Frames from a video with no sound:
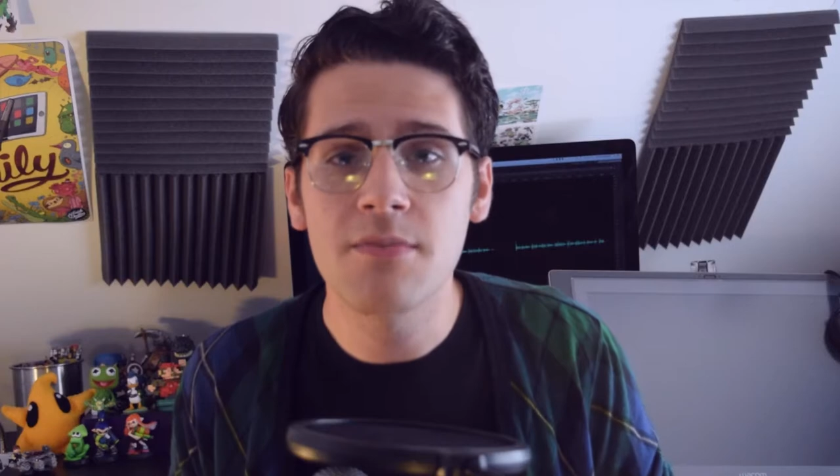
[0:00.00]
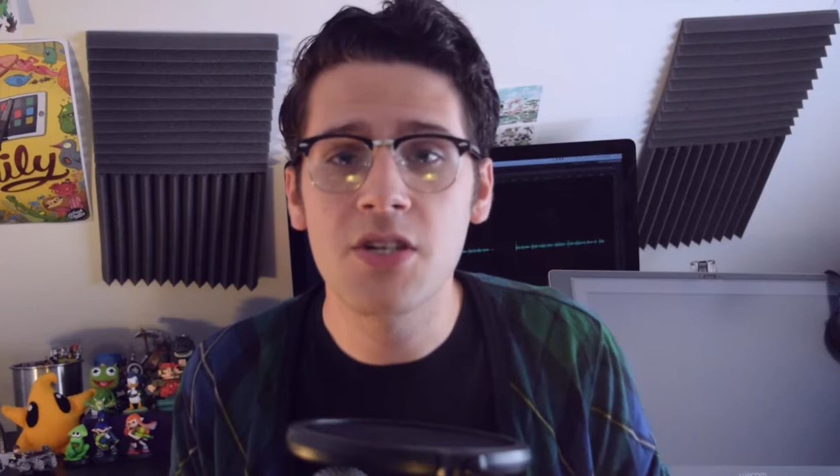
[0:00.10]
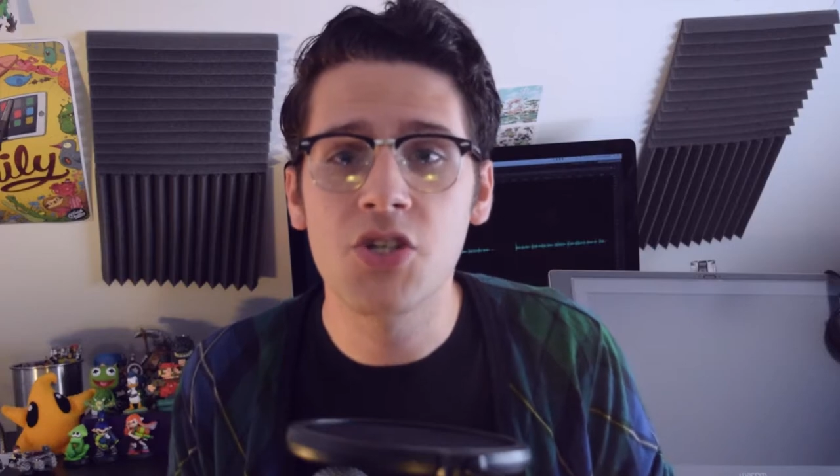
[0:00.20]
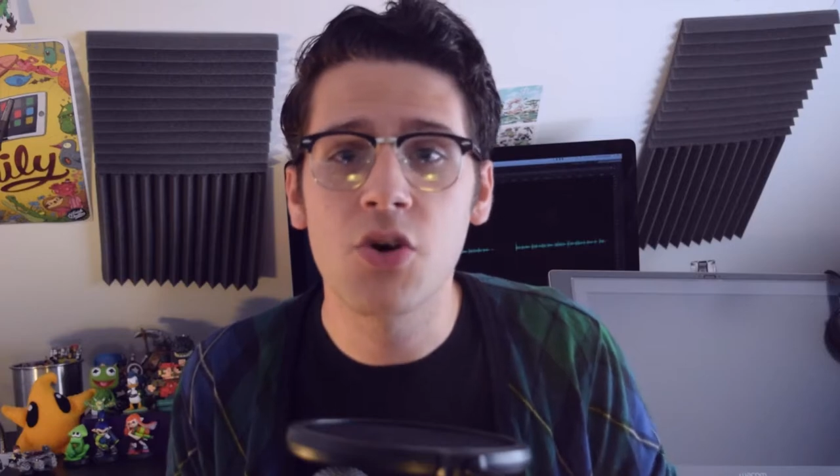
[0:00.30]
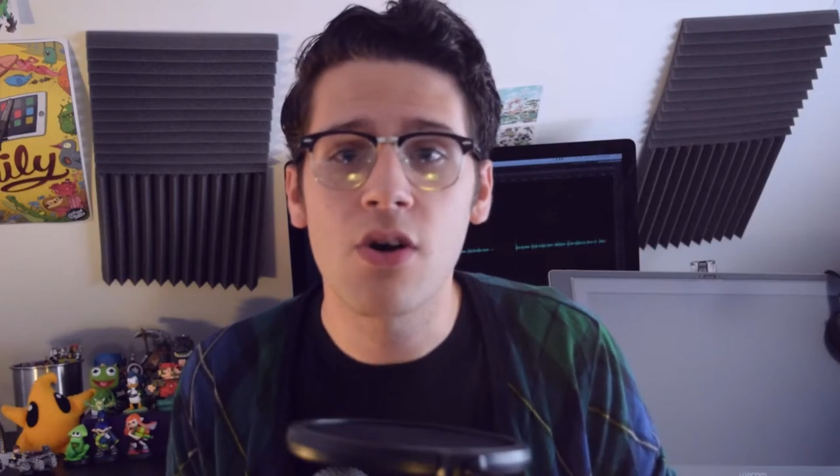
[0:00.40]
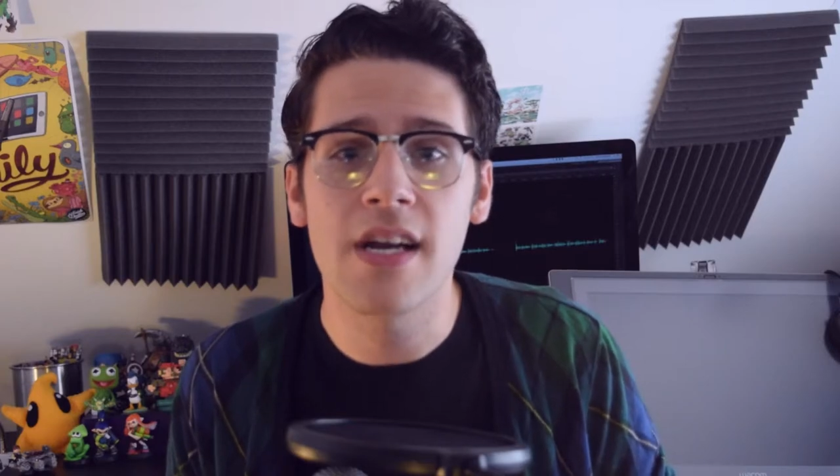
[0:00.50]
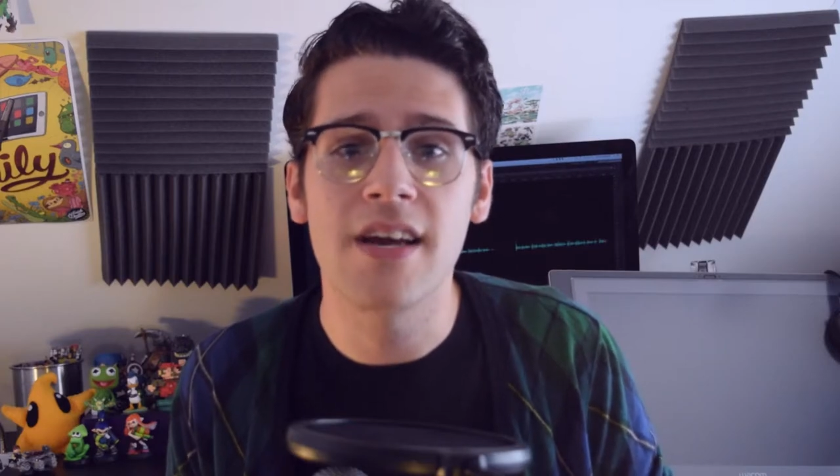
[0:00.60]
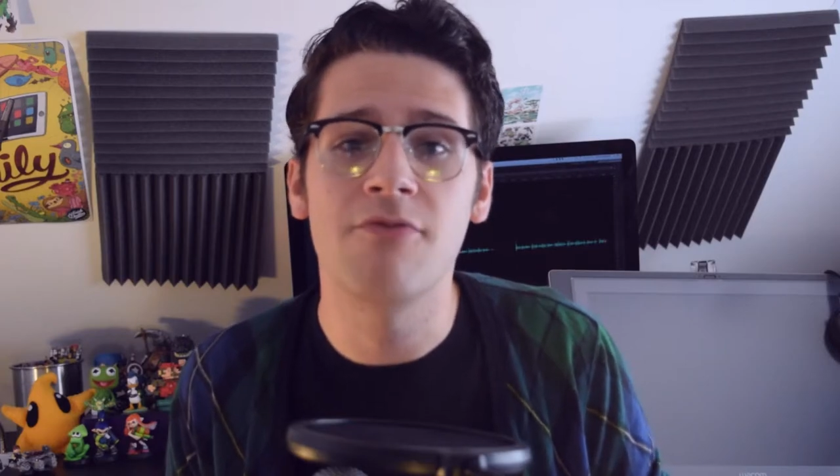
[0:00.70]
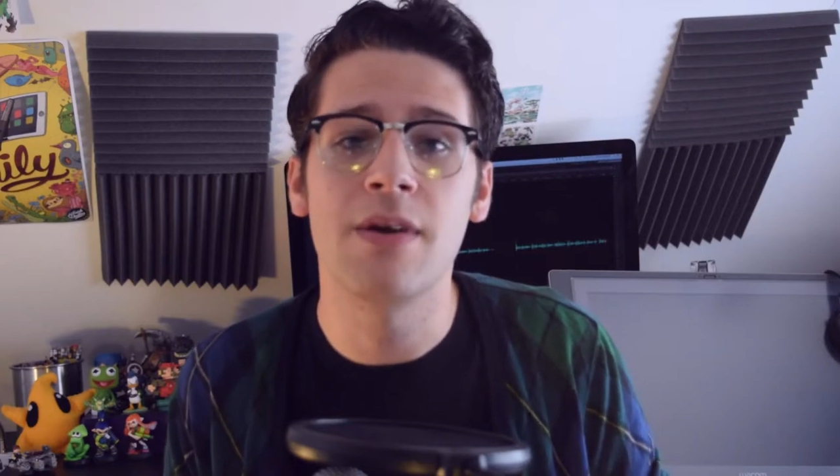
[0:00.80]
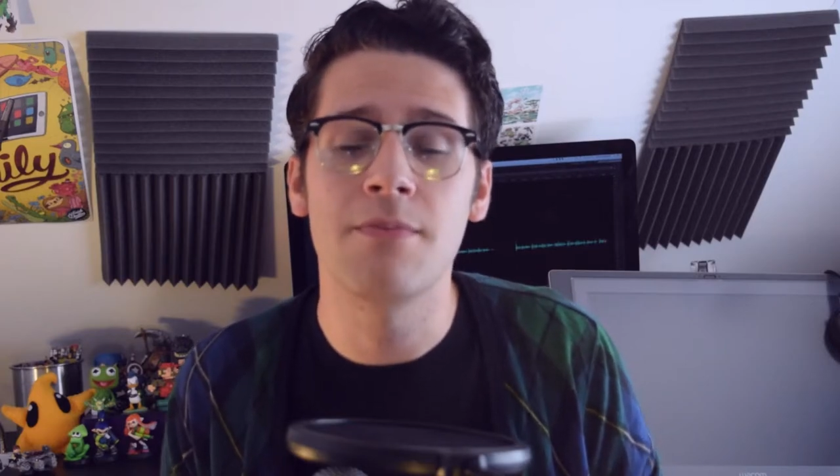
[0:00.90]
a majority
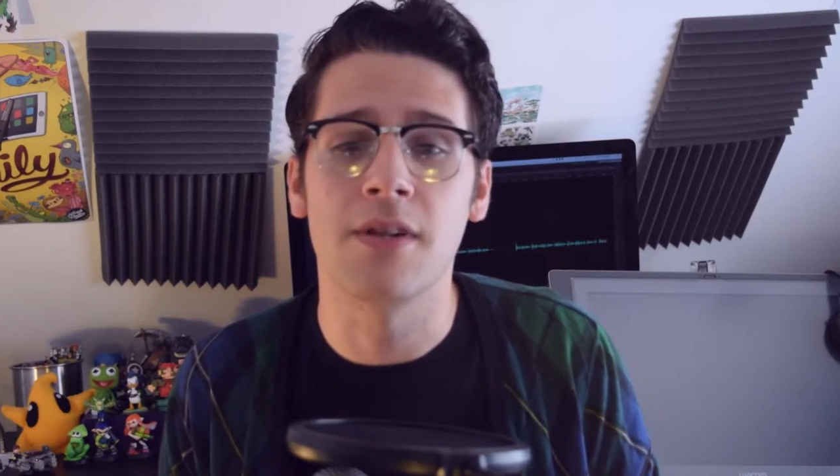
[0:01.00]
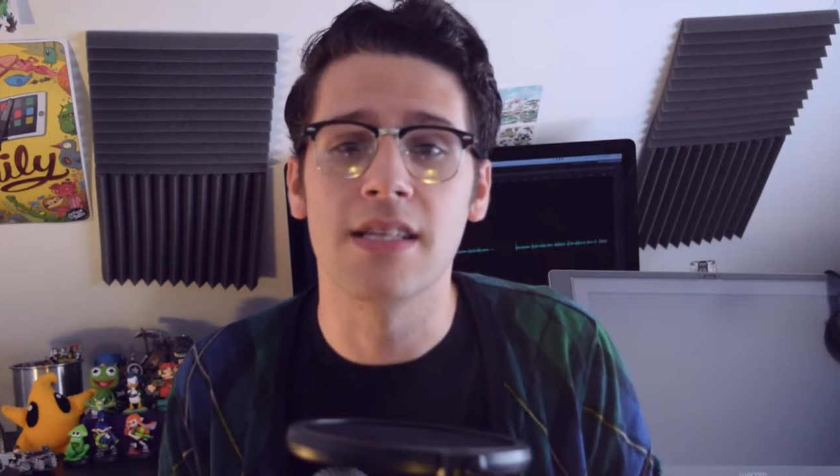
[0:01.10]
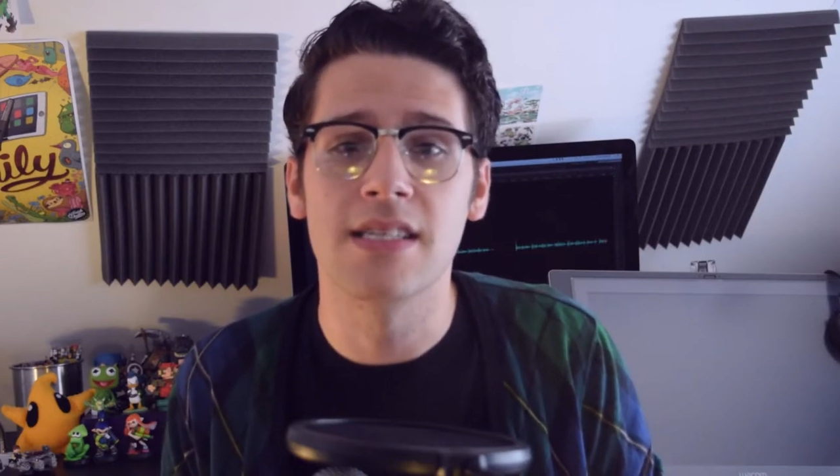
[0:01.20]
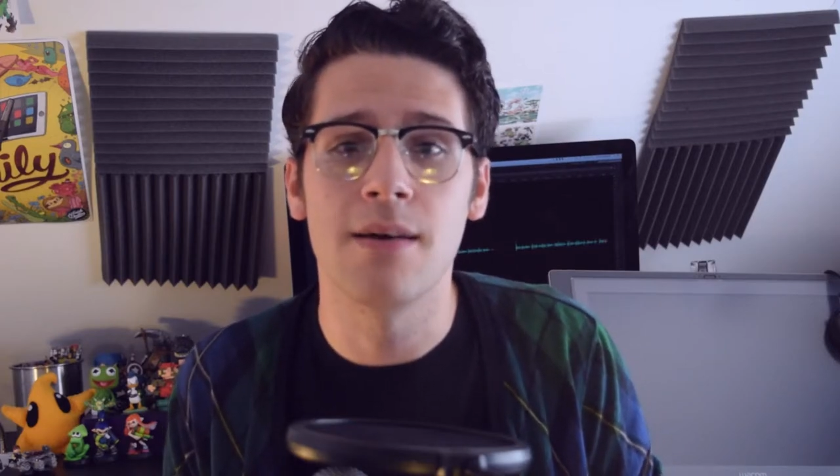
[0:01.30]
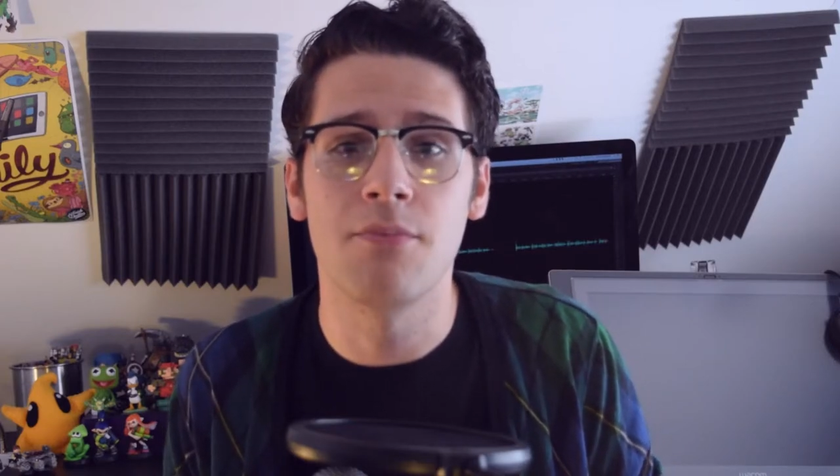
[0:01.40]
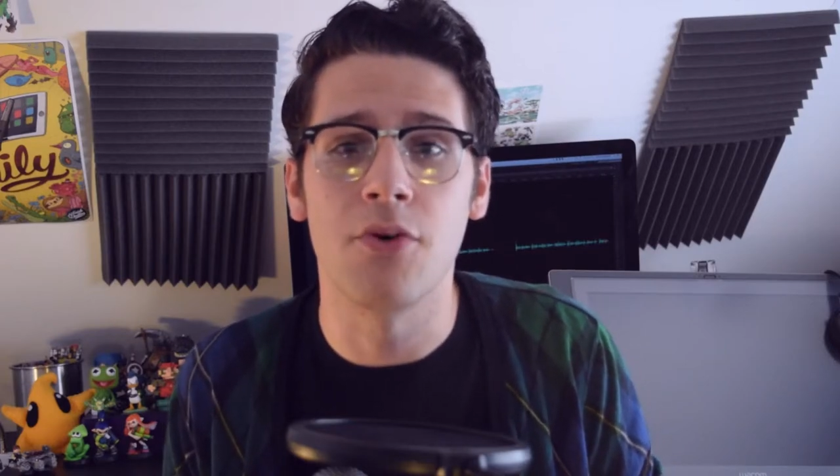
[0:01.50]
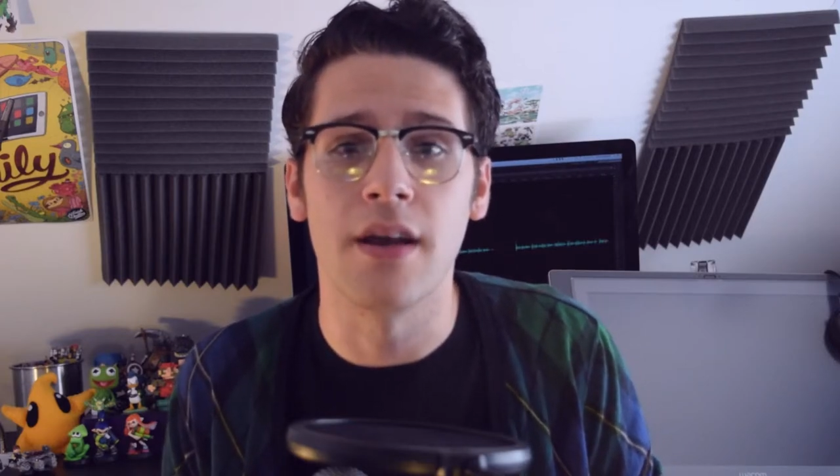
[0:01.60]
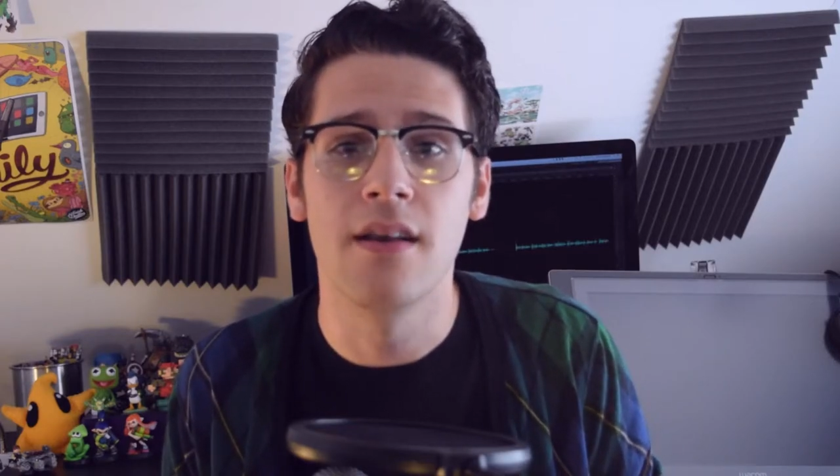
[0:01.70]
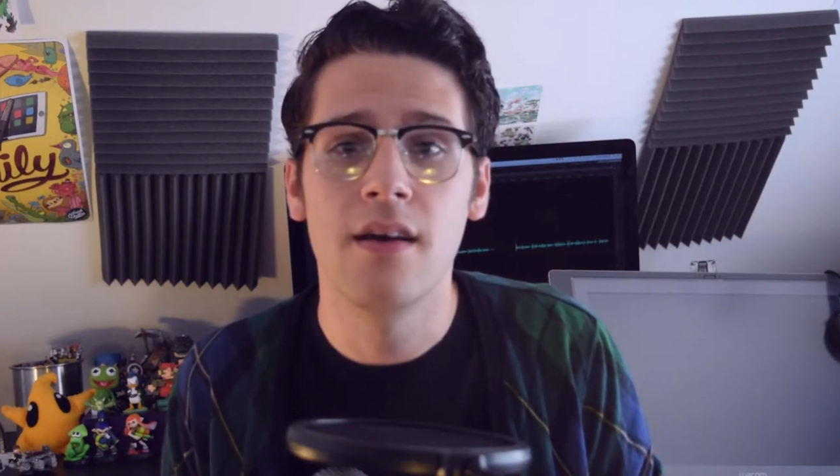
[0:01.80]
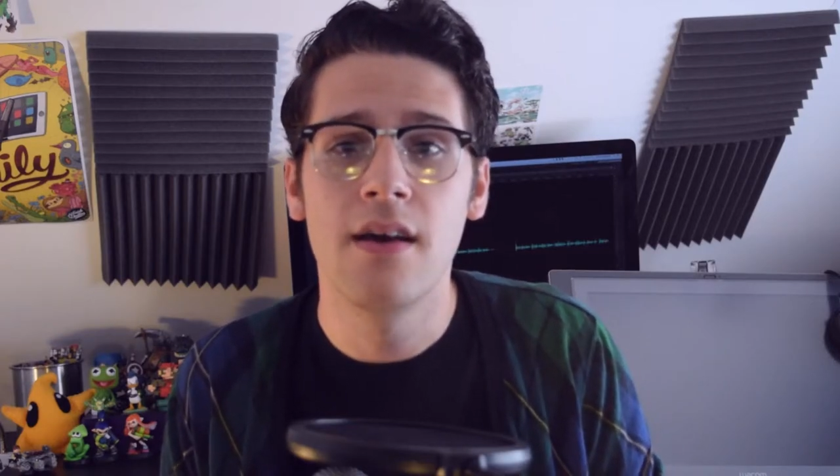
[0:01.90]
of people at some point.